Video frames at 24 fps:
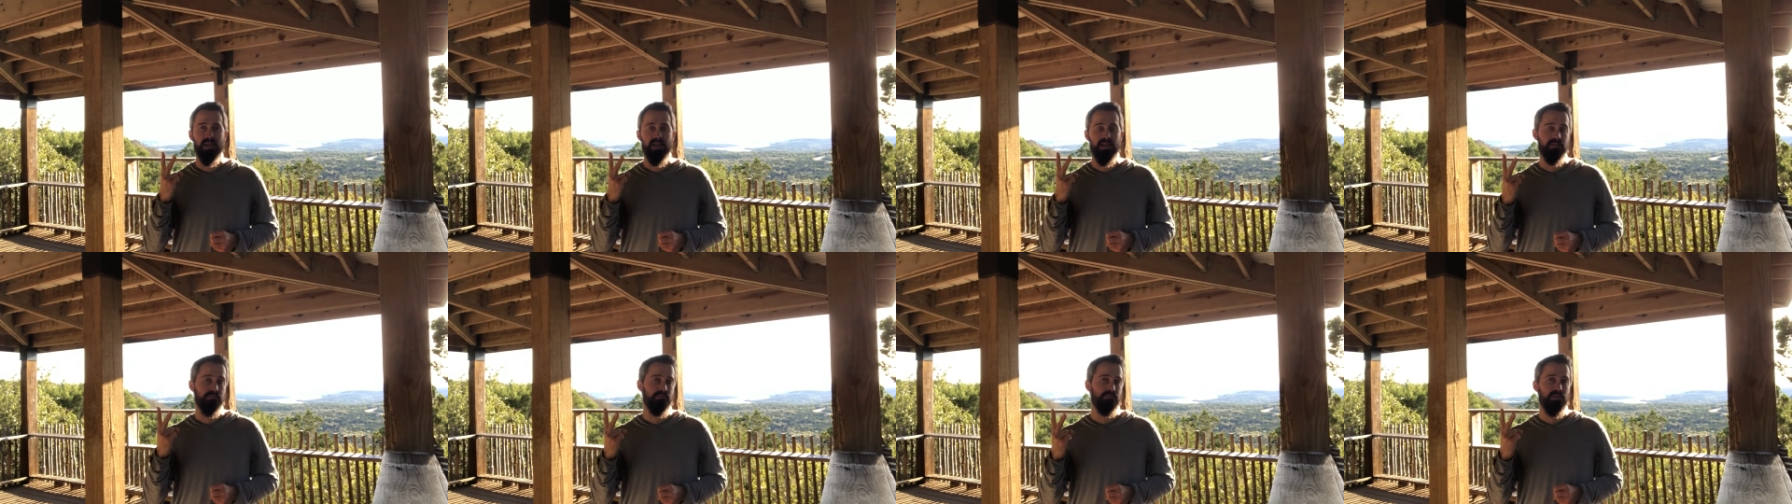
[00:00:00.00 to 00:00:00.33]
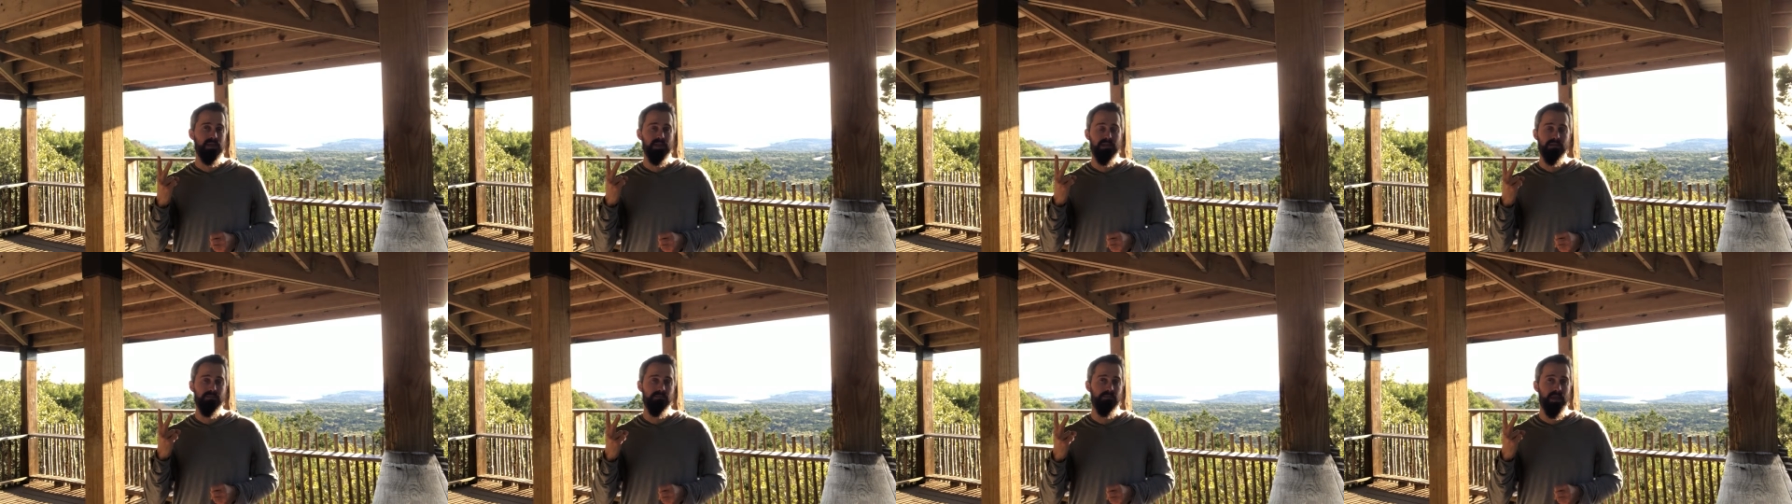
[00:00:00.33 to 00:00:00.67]

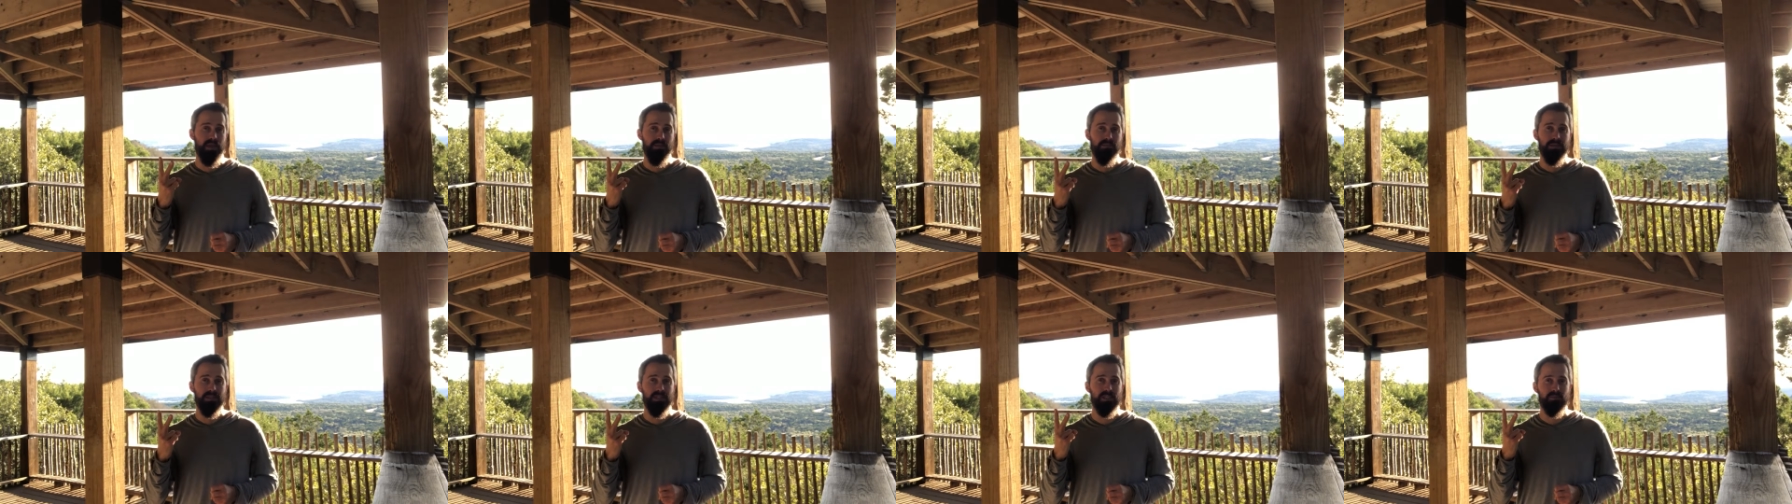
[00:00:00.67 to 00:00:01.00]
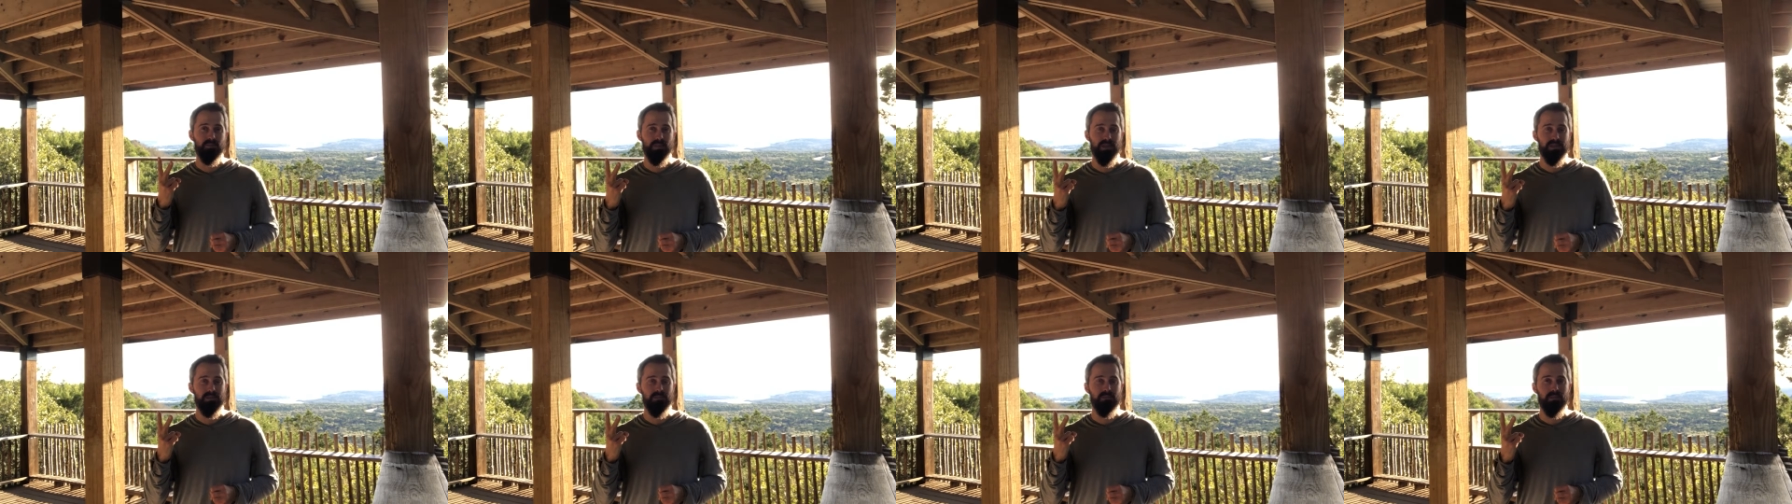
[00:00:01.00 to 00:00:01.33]
and maybe
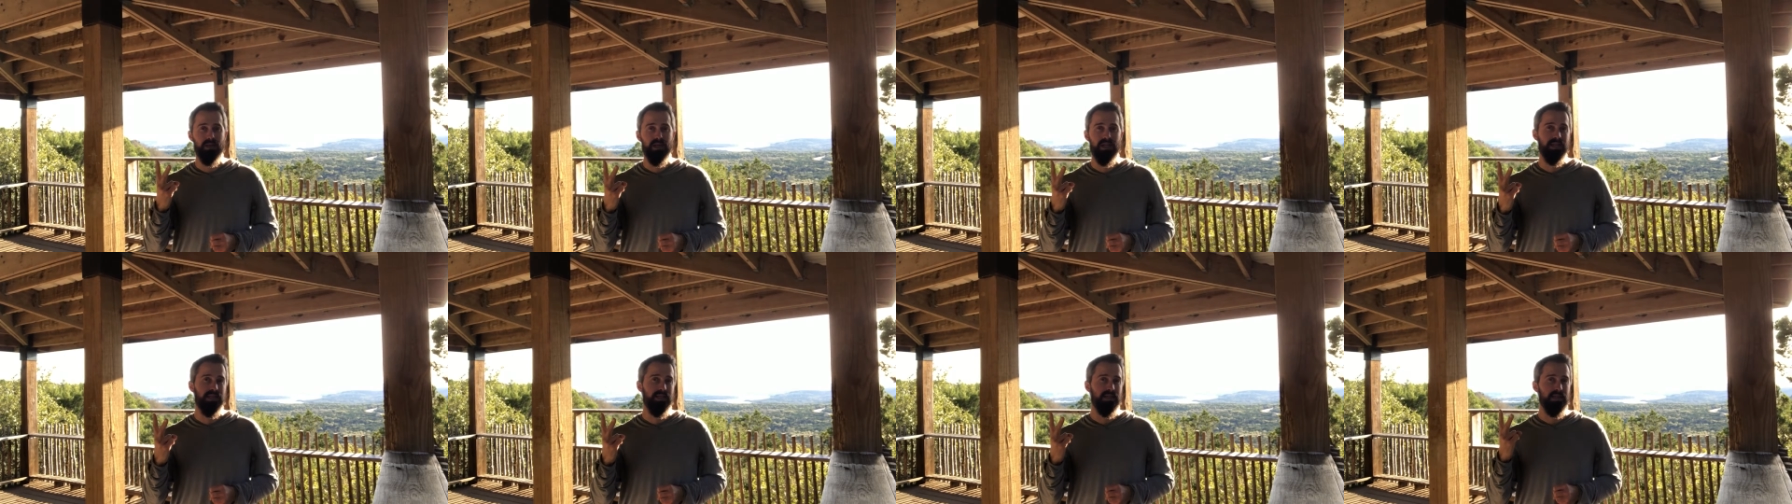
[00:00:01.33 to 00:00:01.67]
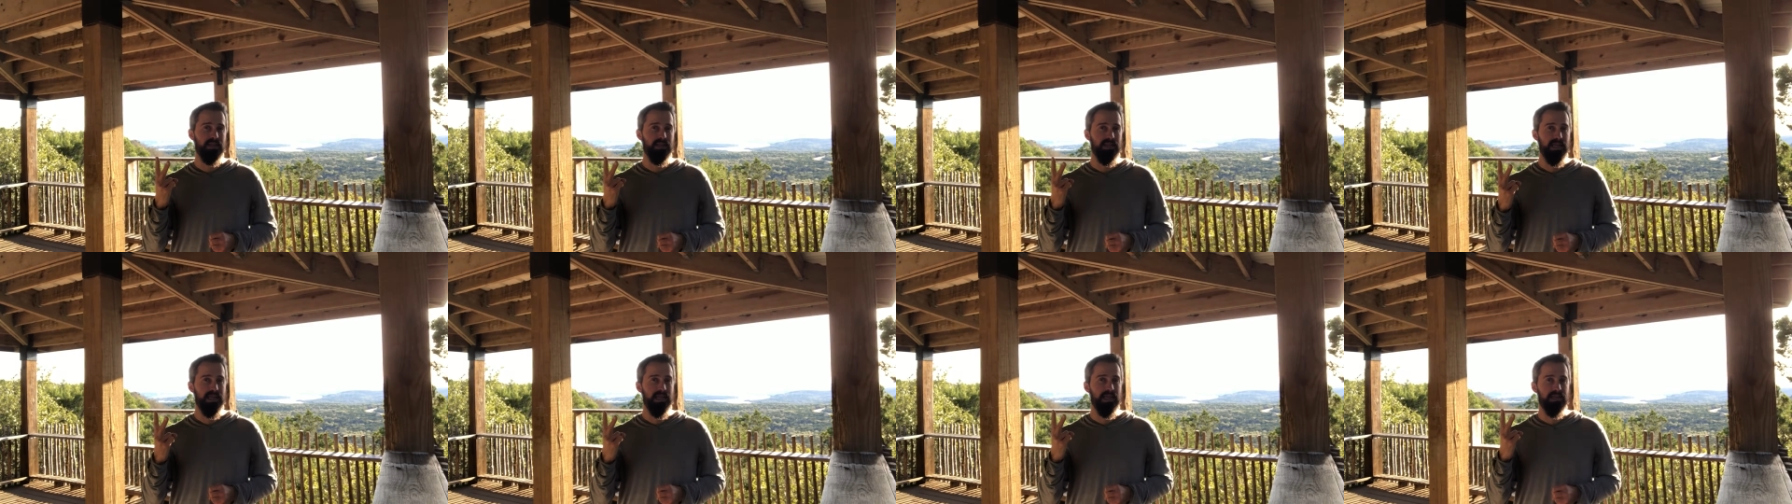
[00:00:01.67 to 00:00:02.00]
spend money
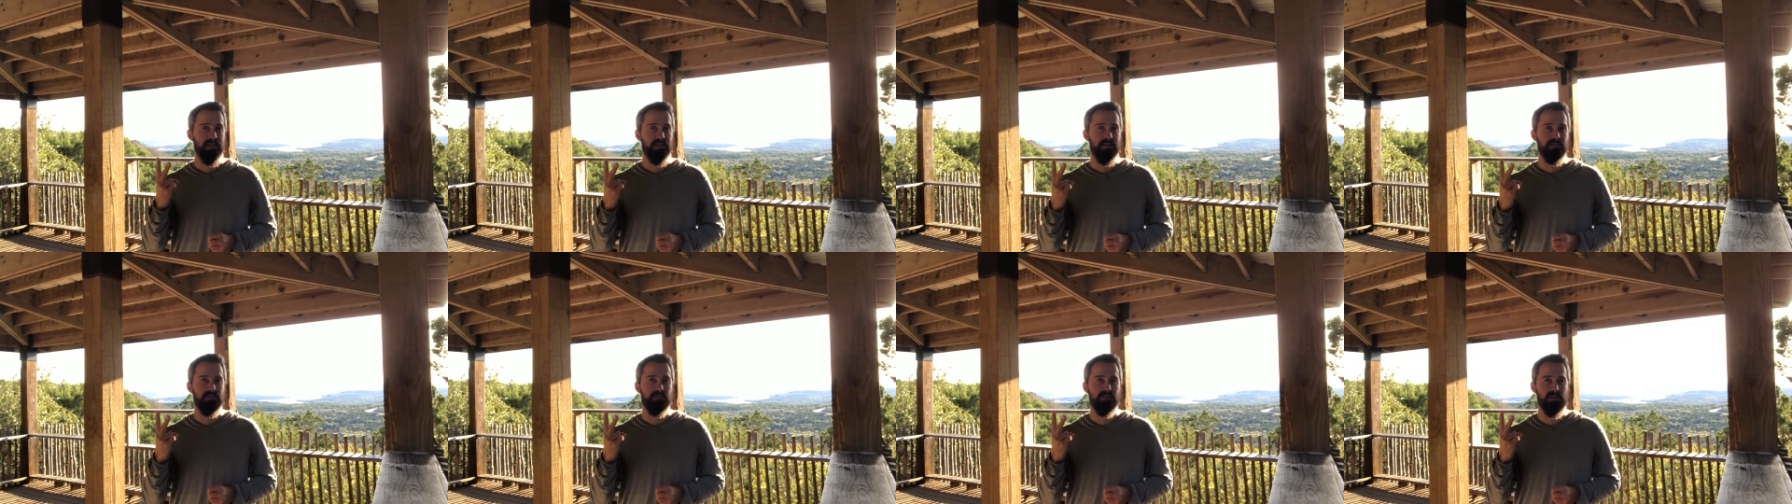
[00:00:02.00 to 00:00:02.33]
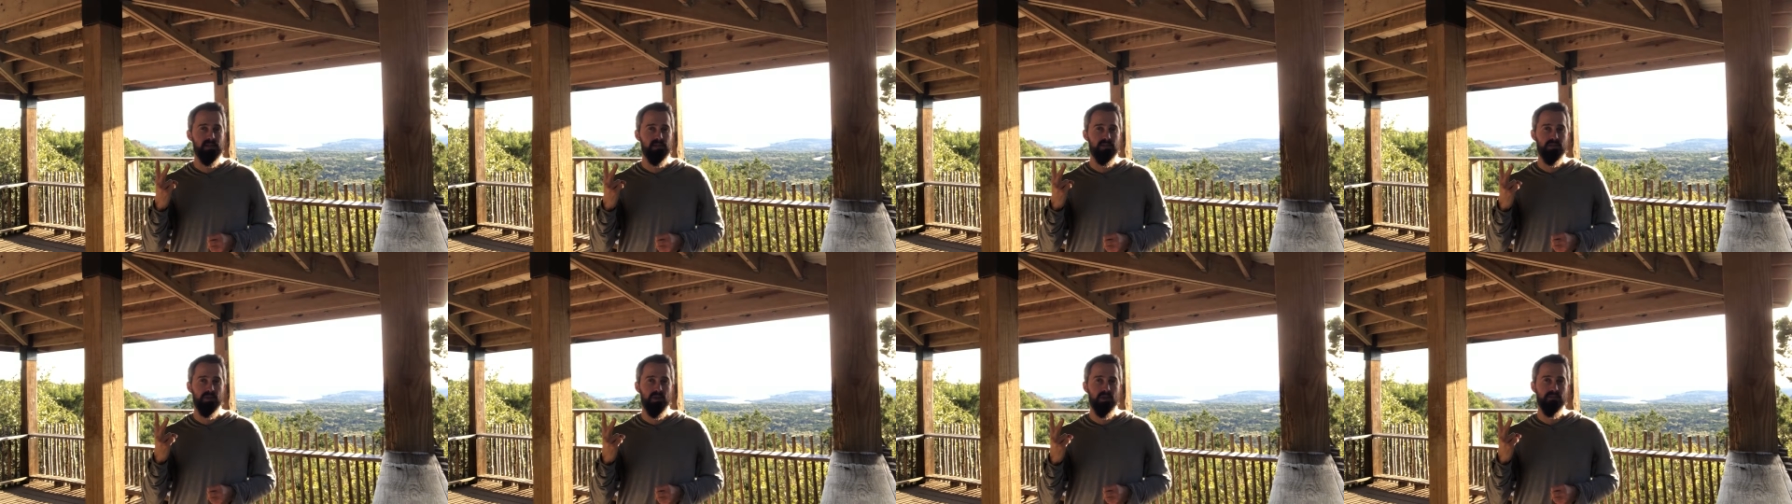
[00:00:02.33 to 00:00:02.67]
again
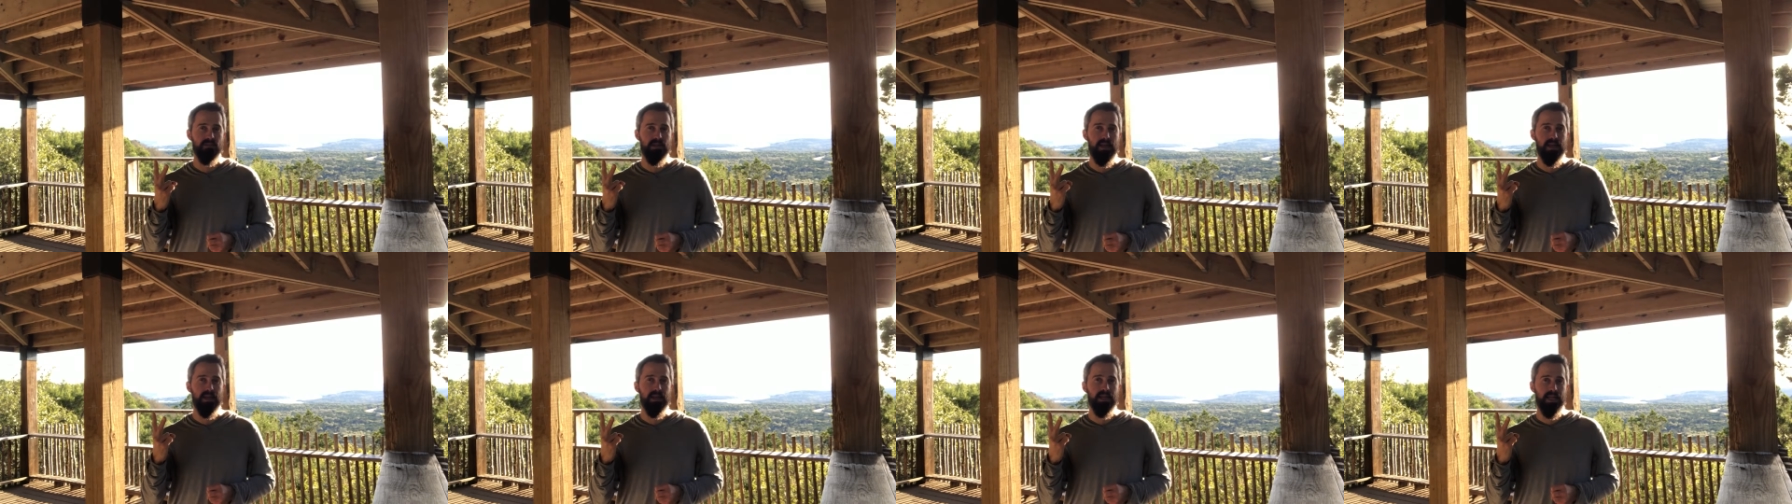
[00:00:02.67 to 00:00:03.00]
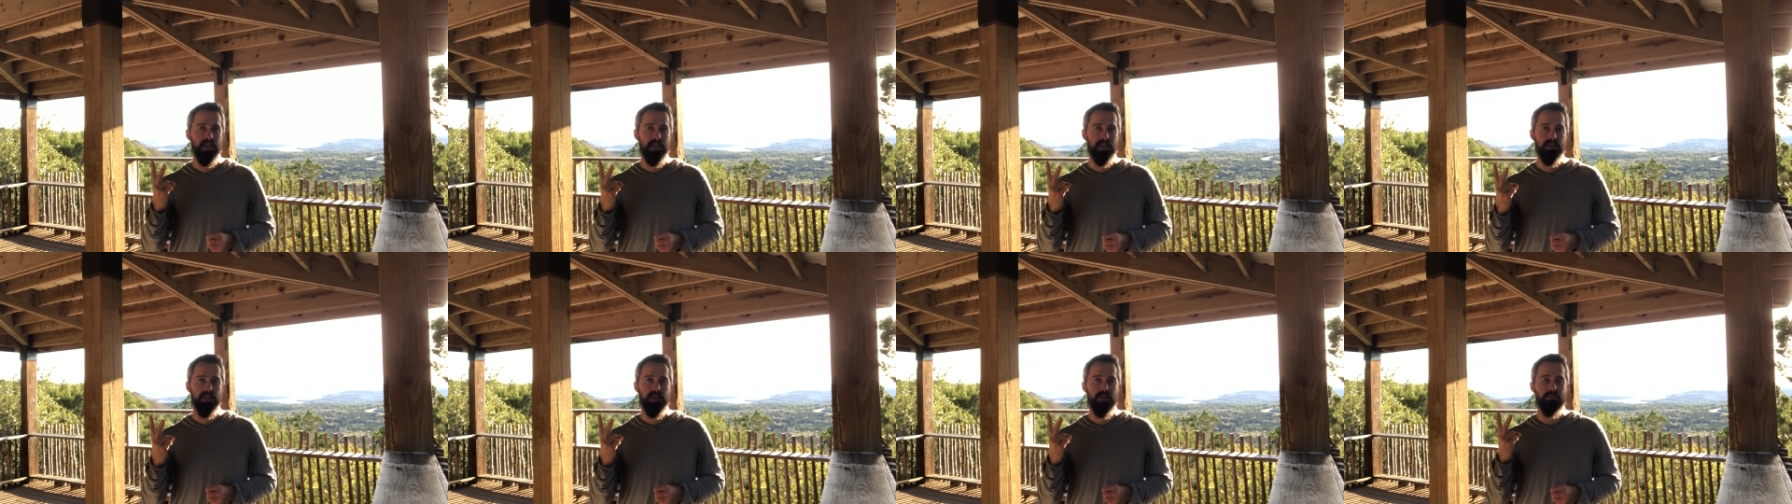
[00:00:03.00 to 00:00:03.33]
to solve that need?